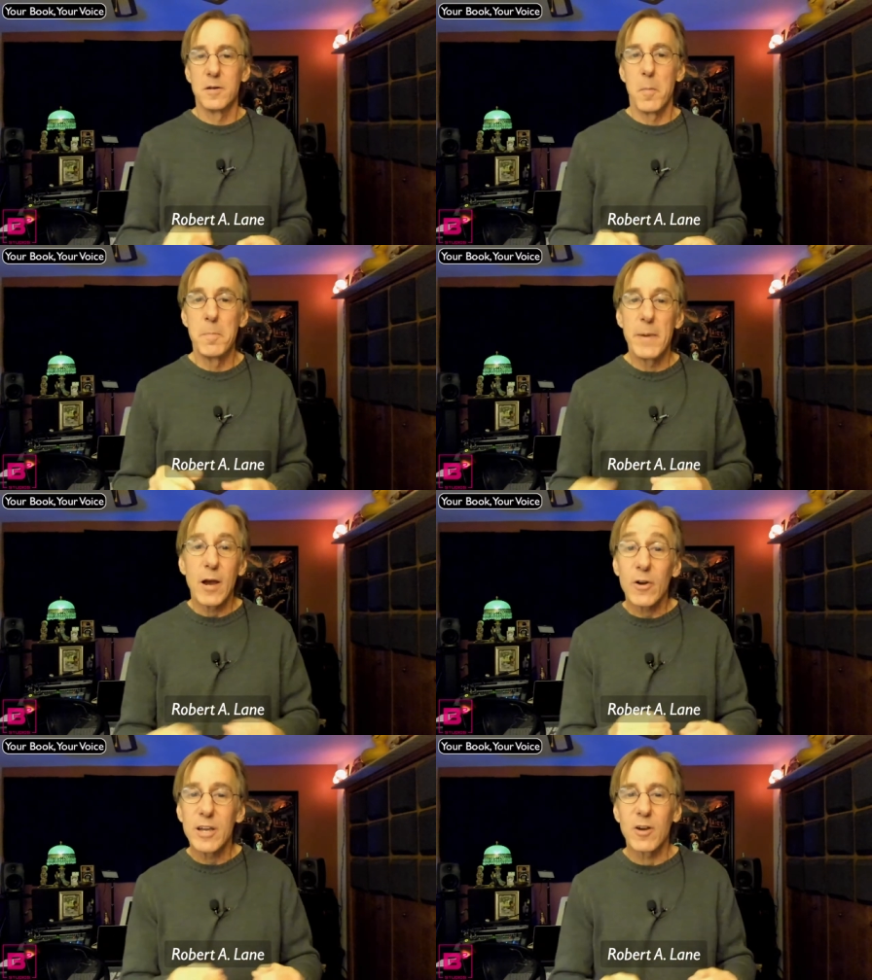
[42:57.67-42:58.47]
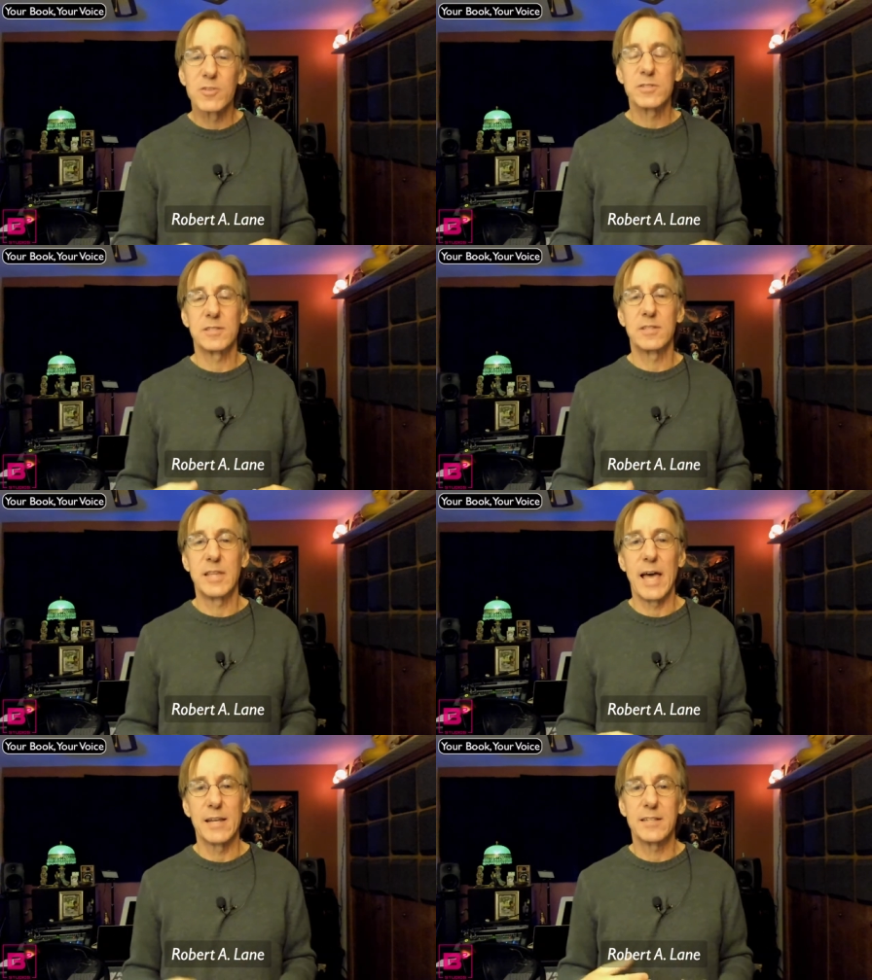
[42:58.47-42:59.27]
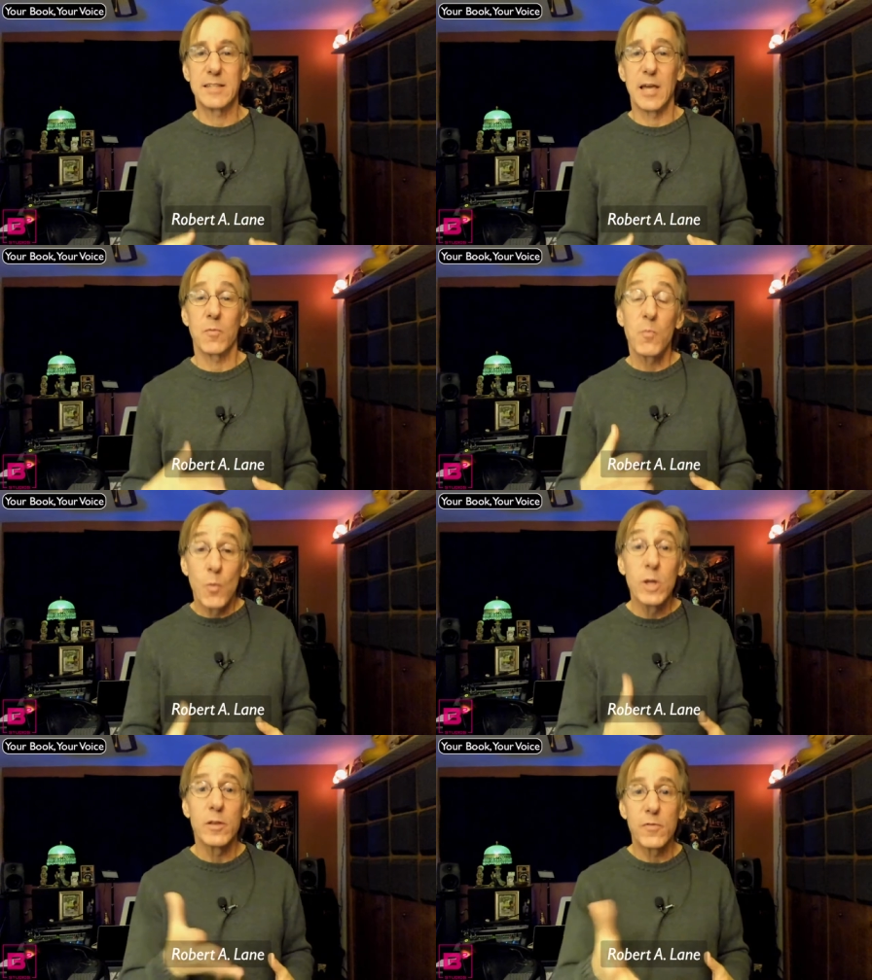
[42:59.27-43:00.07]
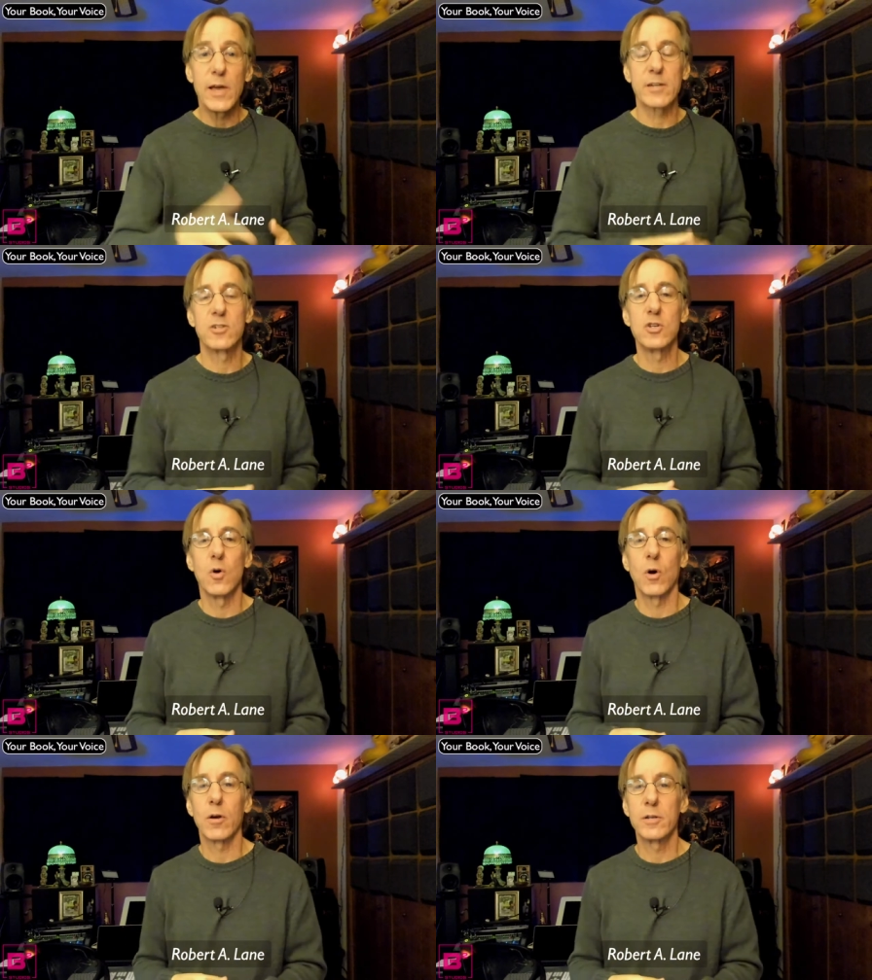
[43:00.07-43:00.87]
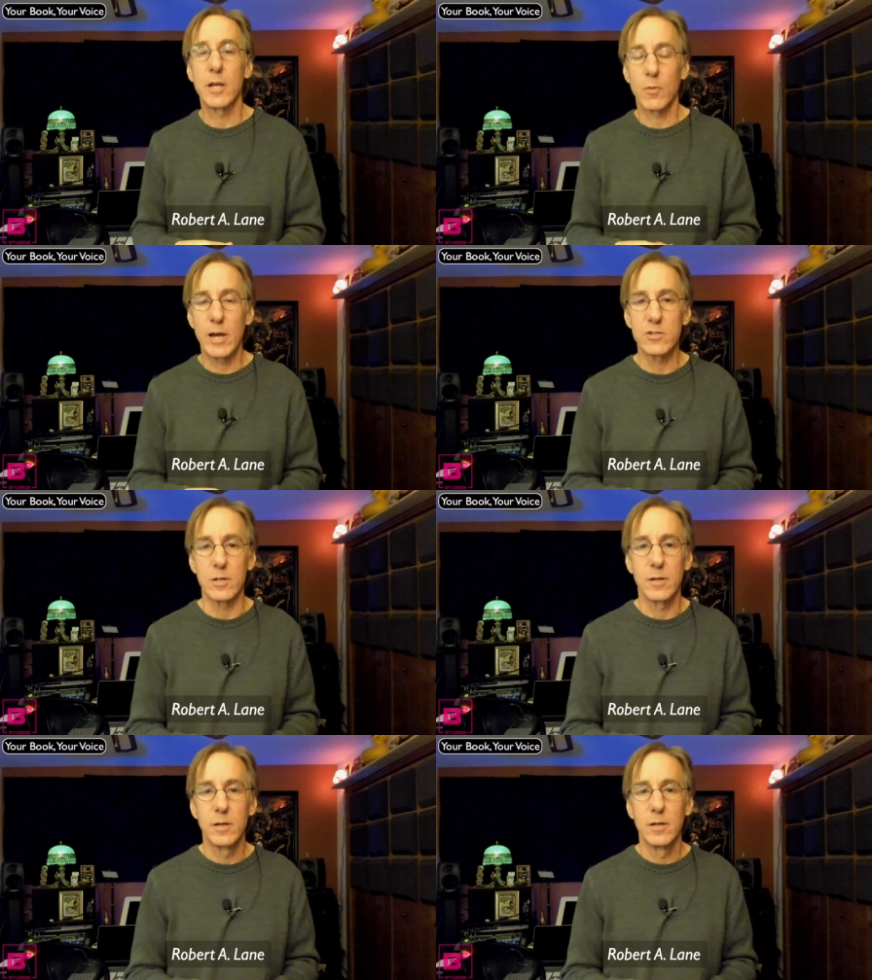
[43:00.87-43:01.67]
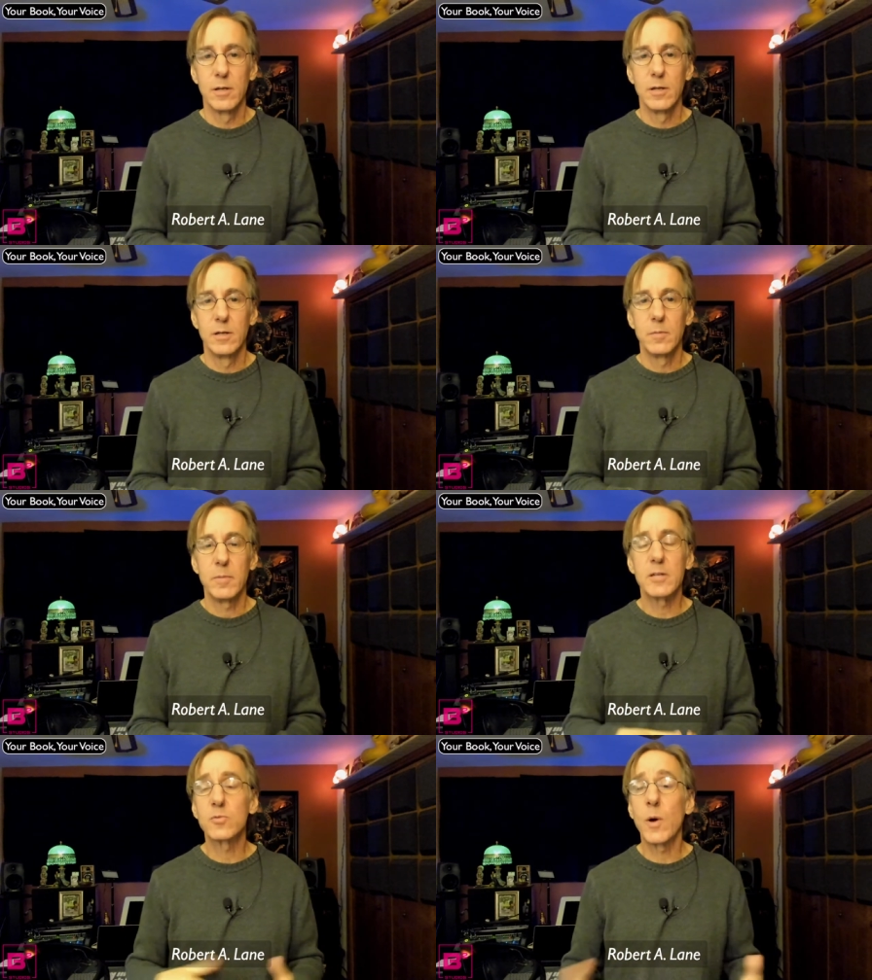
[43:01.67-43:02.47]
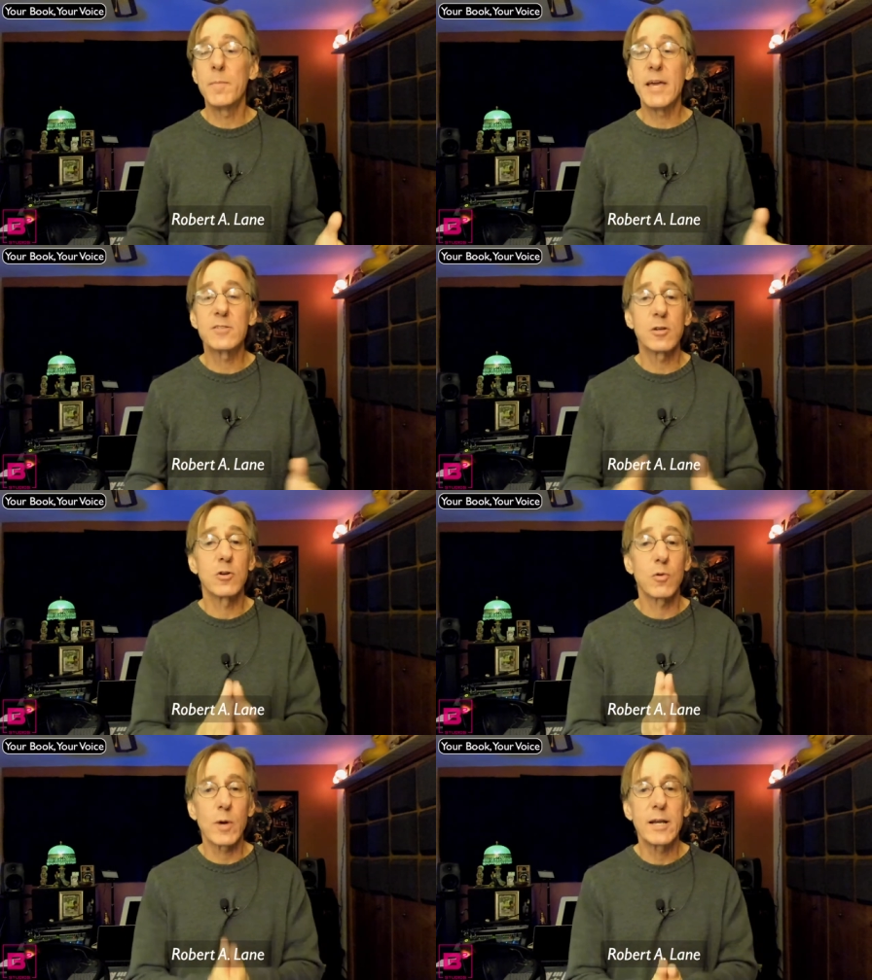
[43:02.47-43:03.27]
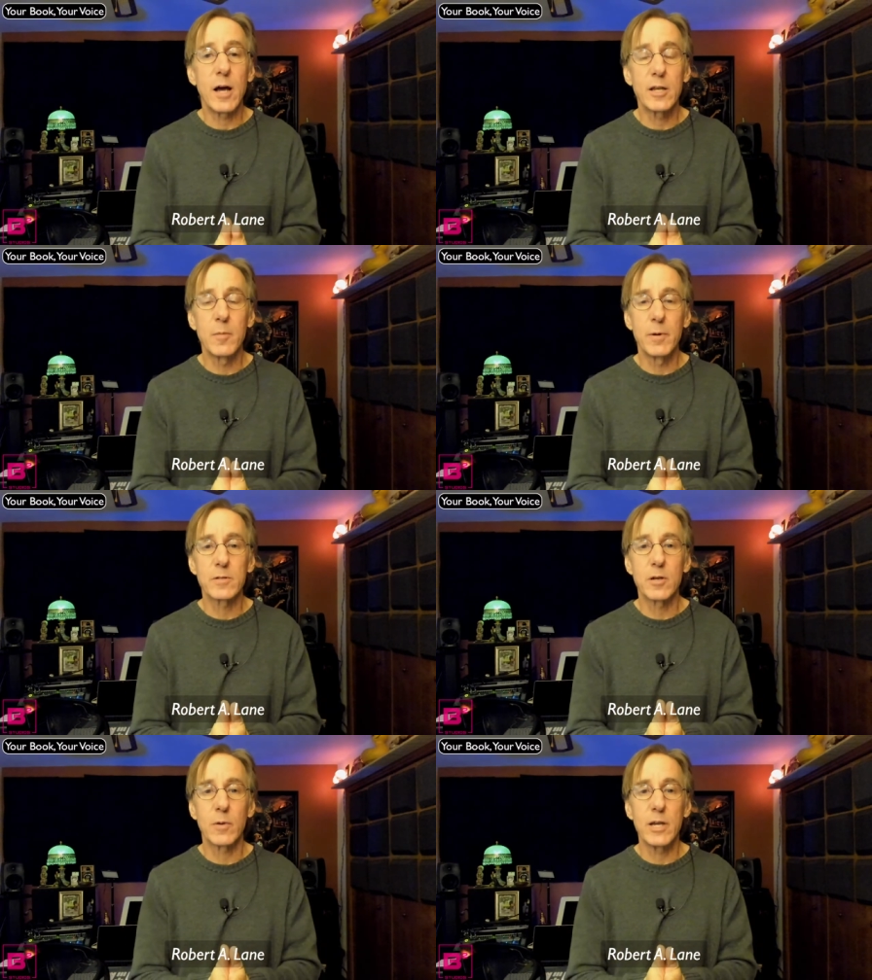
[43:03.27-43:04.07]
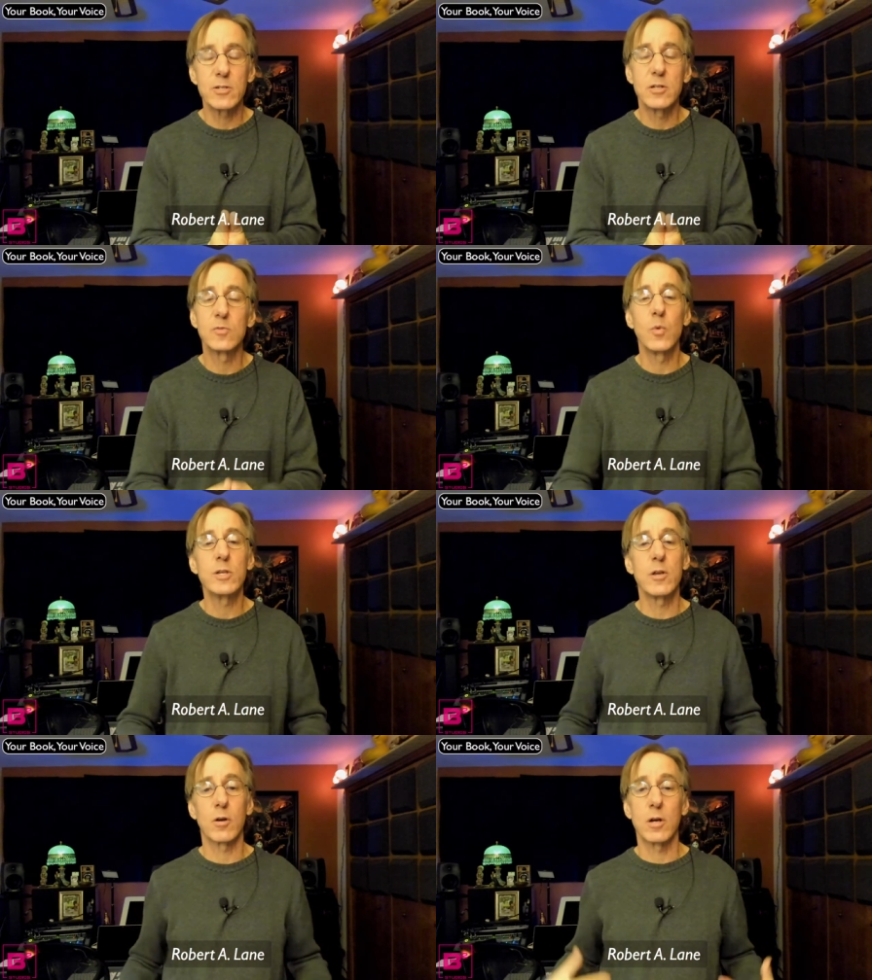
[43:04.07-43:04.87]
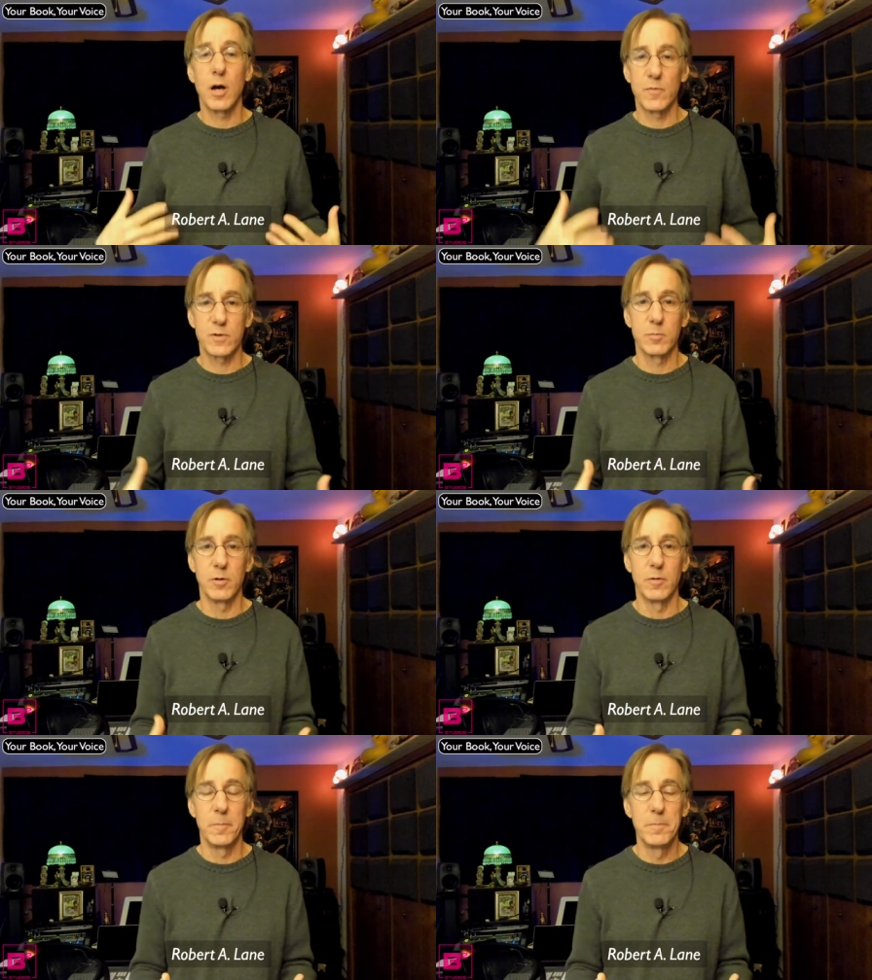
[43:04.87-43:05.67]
barriers that that will affect your narration. Because what makes a great audiobook narration is when you're comfortable